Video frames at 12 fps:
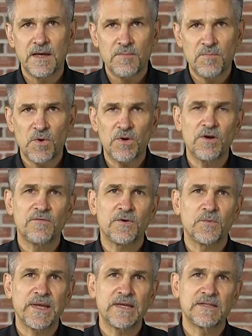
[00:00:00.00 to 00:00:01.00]
Moreover,
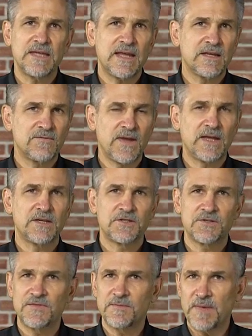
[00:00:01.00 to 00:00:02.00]
we can take advantage
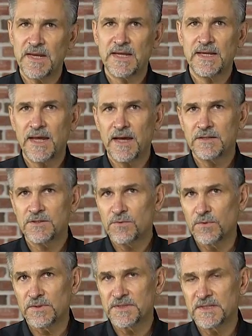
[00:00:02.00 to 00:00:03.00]
of the many CAD
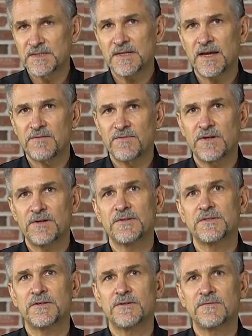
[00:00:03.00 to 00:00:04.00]
tools inside
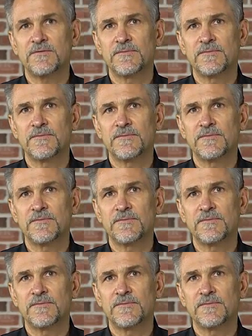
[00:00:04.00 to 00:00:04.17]
Verisurf.